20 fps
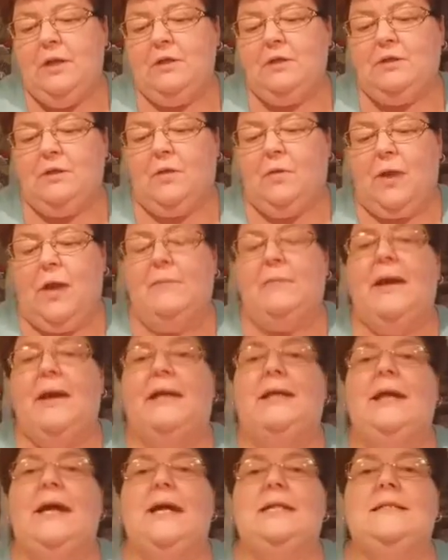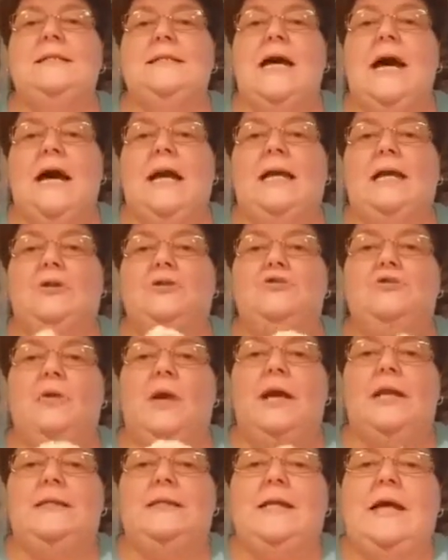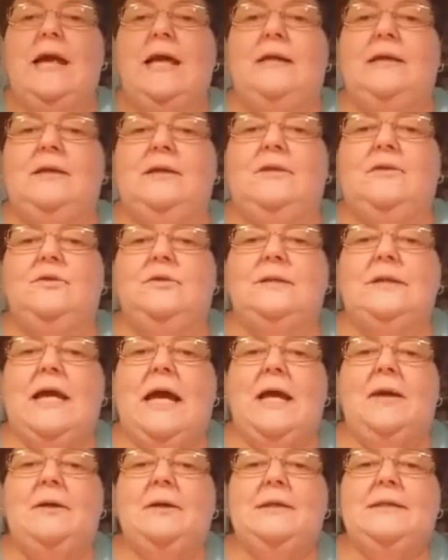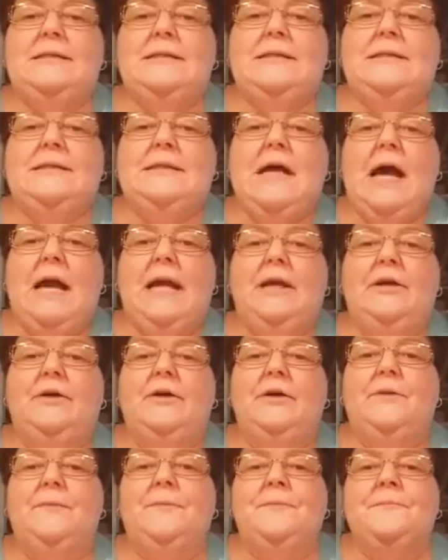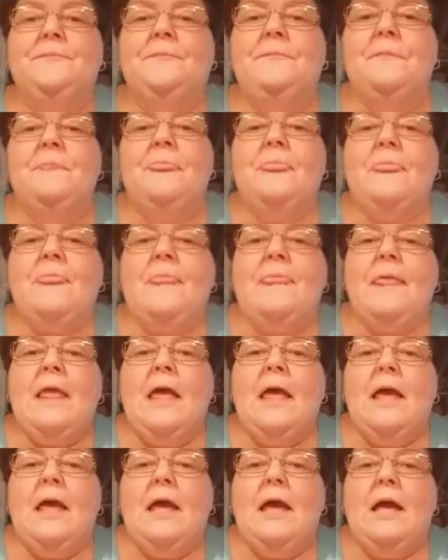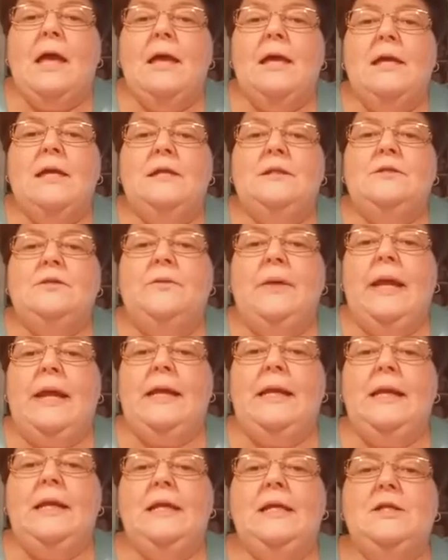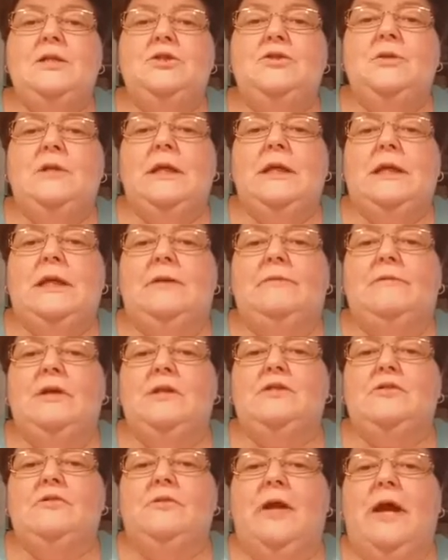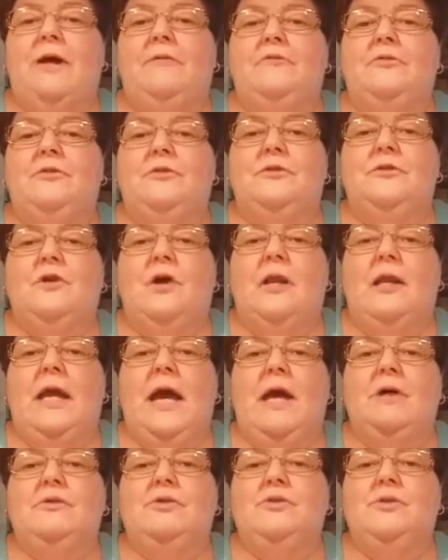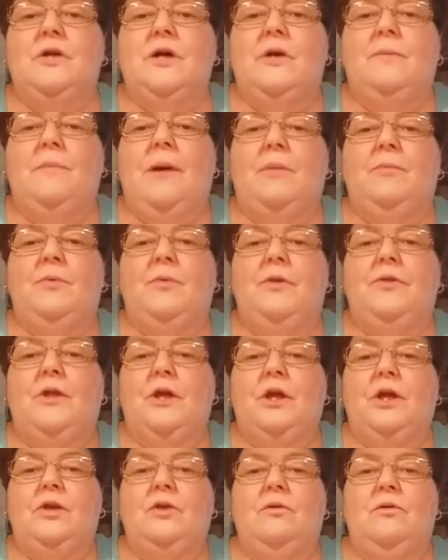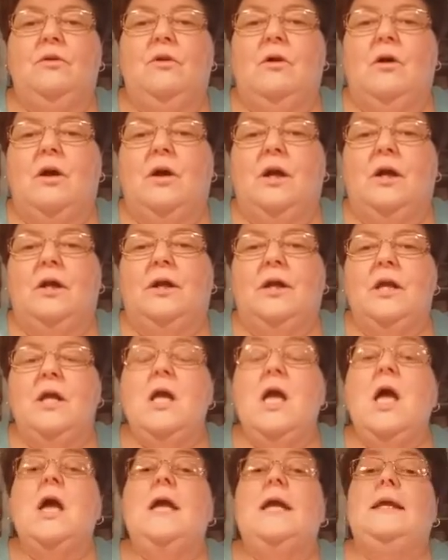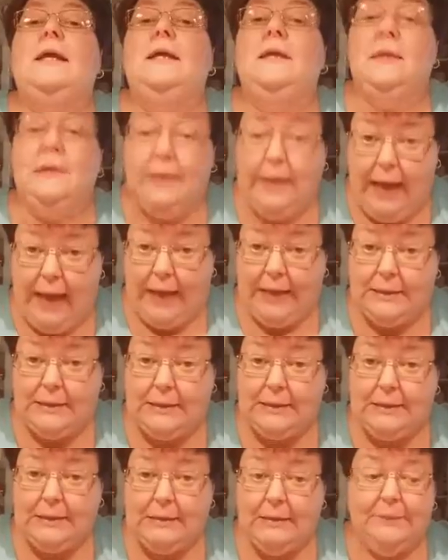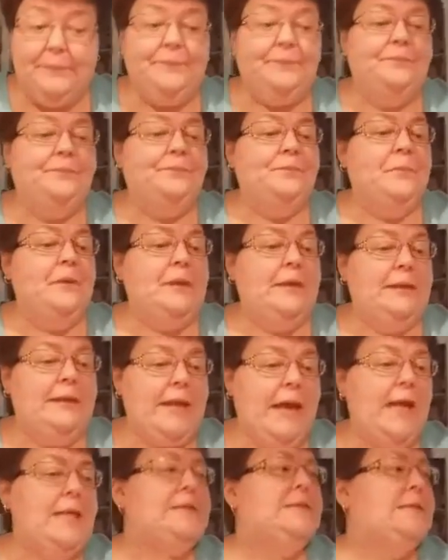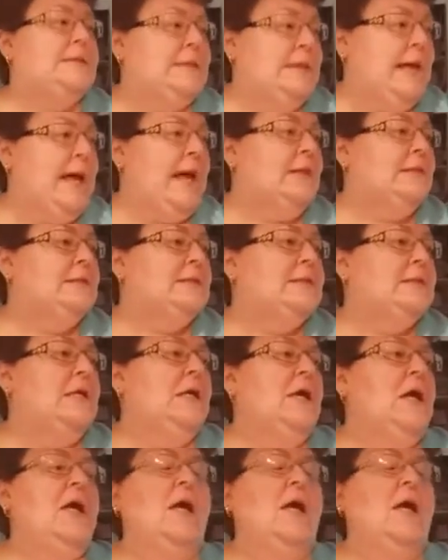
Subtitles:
So I might untie it and try and tie it a little tighter. Is there any hint you can give us crafters on how to come up with a cute card? Yes. Yes, yes.